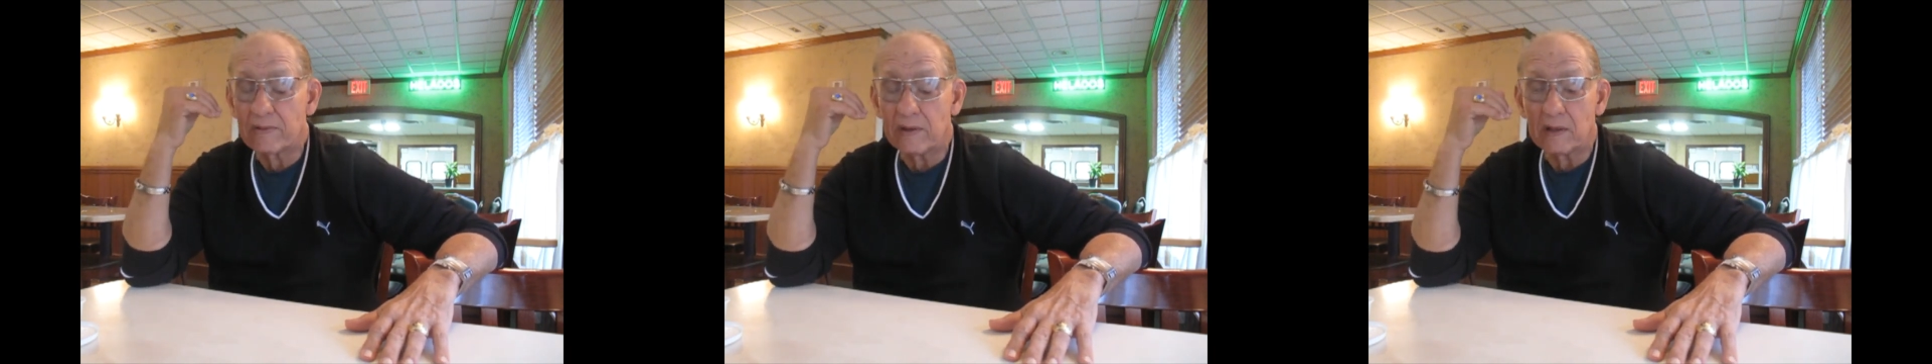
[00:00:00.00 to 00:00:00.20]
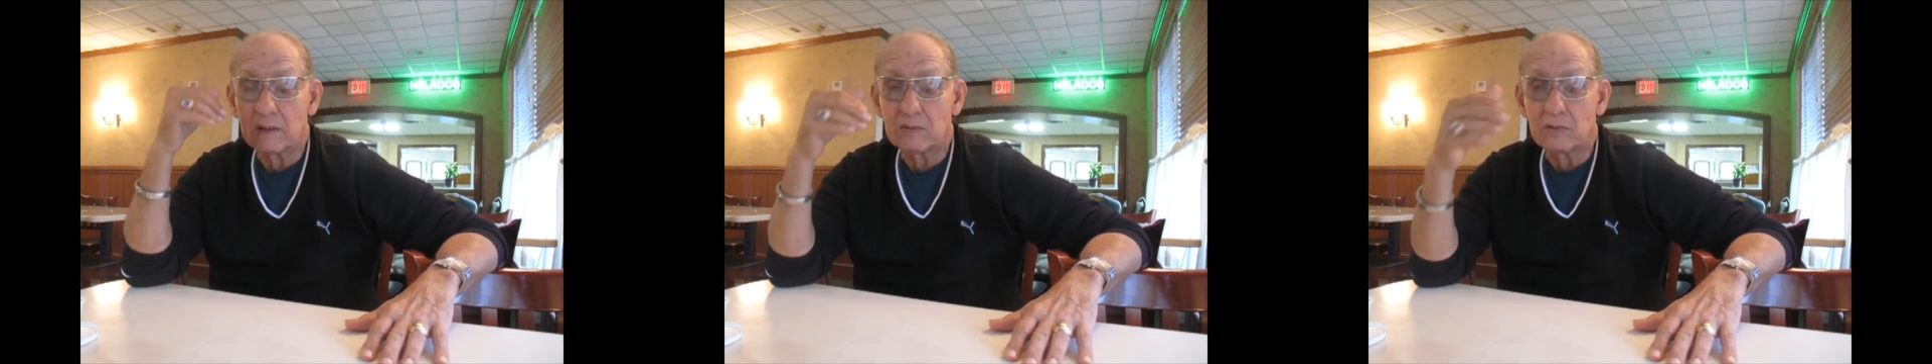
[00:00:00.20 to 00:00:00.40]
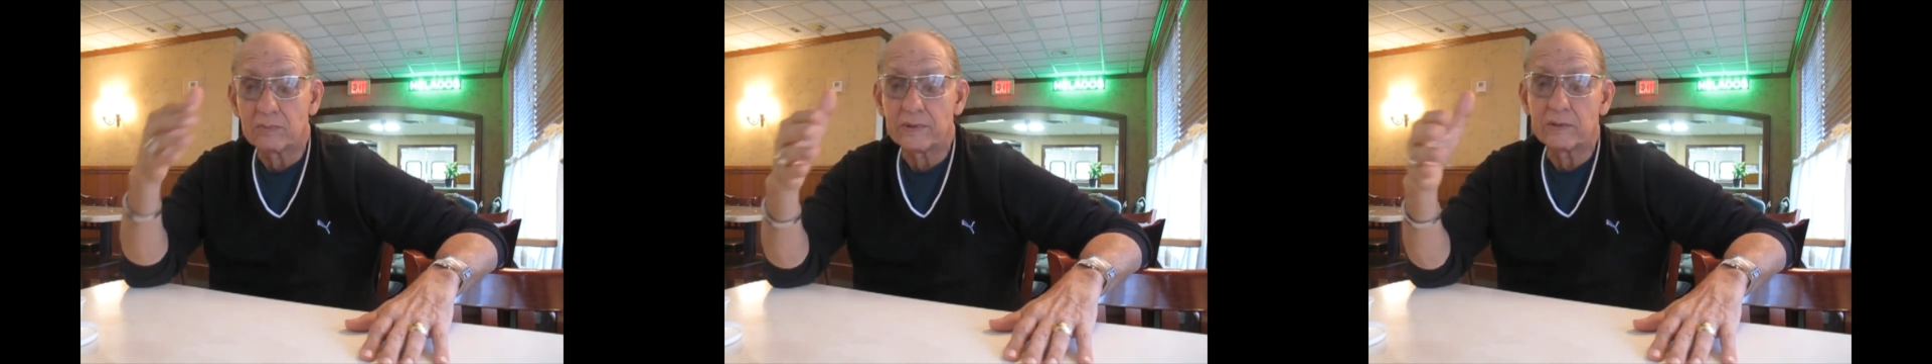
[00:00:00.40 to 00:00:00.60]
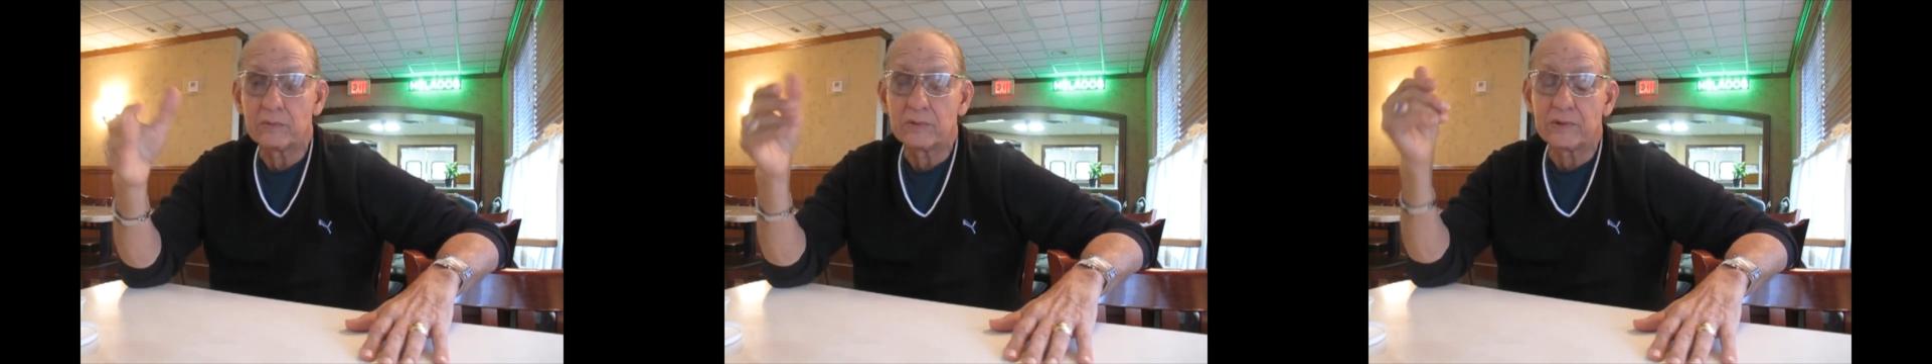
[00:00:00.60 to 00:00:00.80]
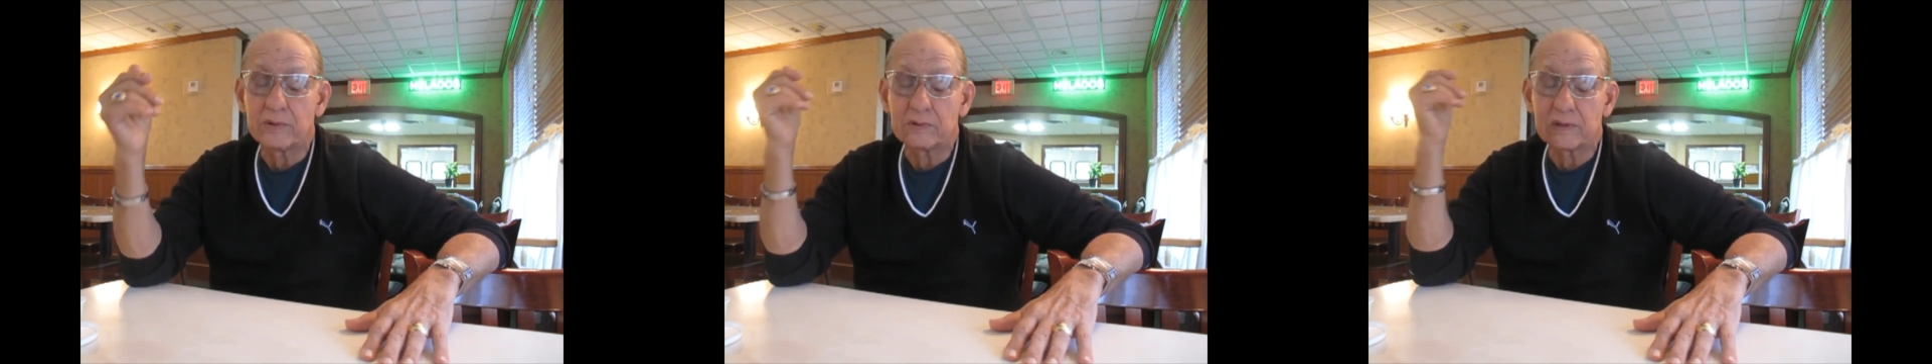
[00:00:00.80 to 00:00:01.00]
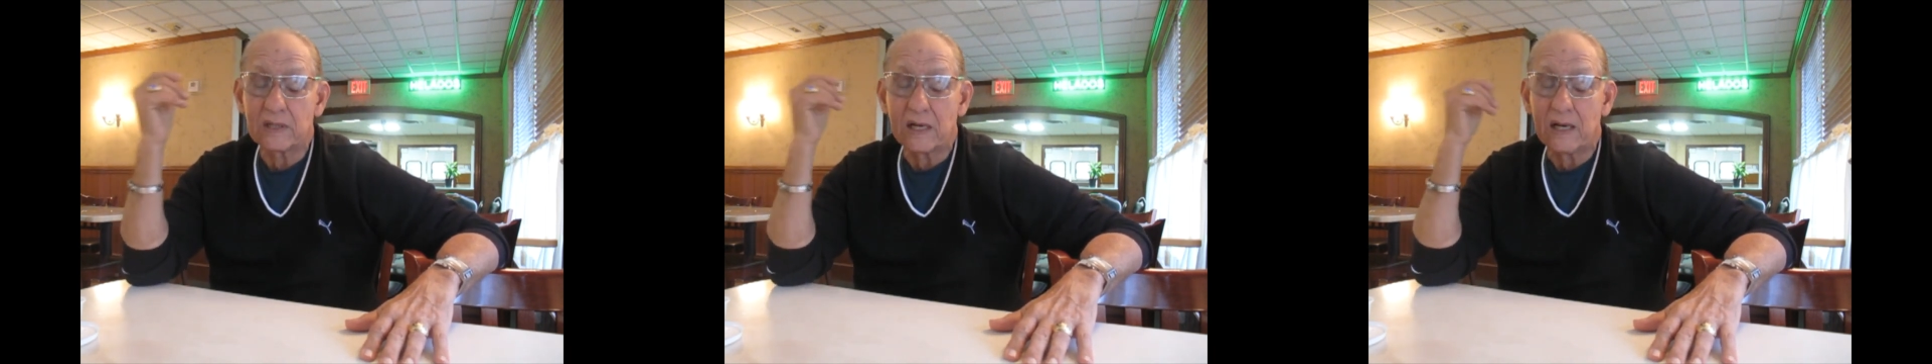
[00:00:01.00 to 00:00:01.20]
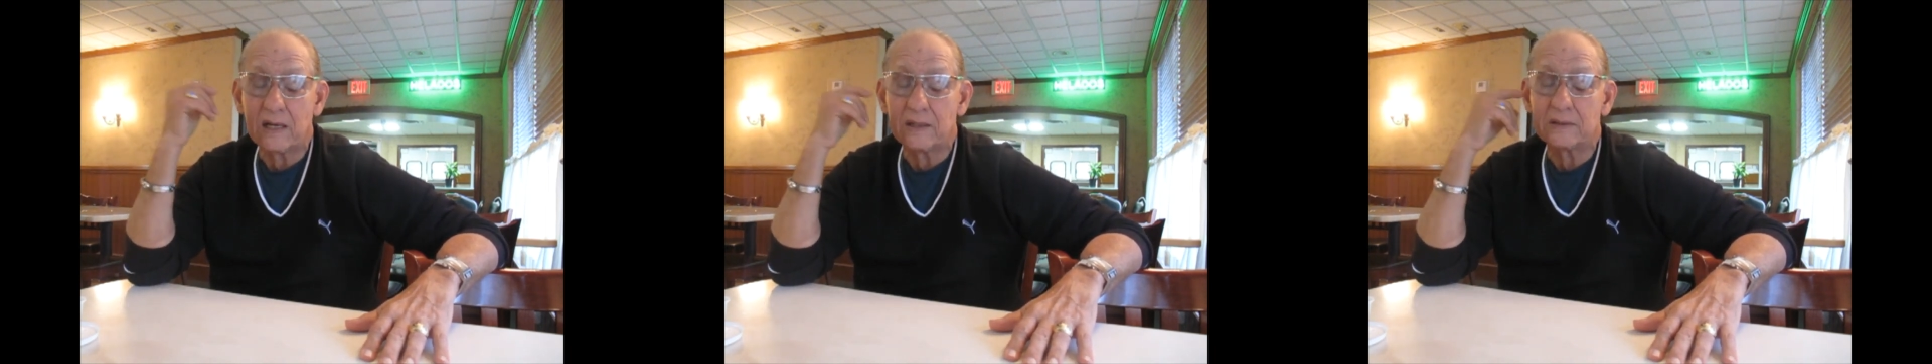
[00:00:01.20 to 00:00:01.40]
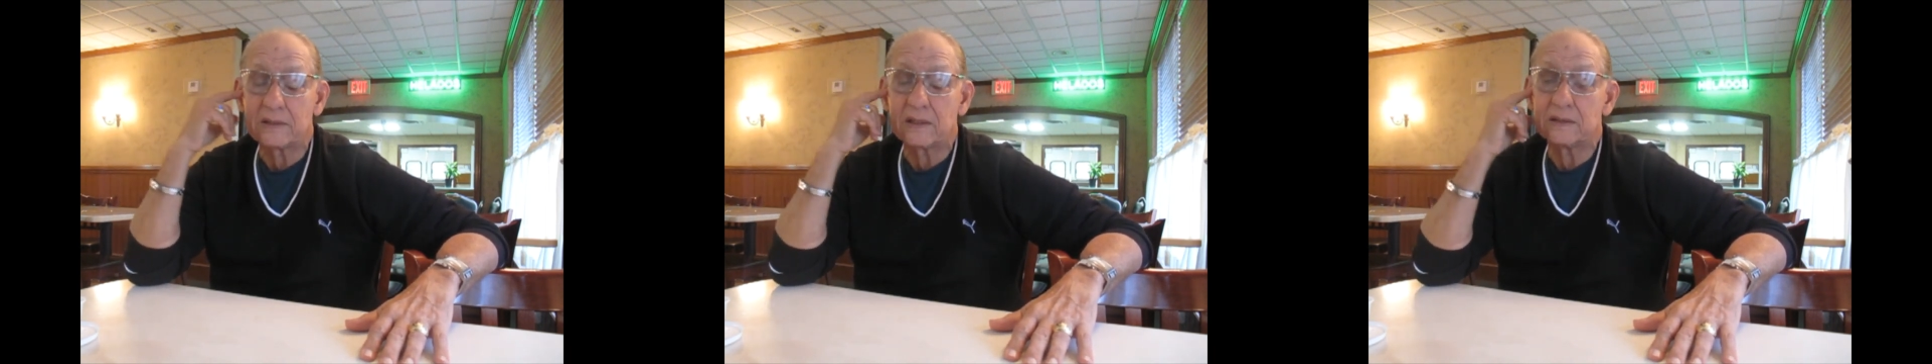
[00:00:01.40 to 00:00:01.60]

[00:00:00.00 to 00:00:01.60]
thing to be with those guys.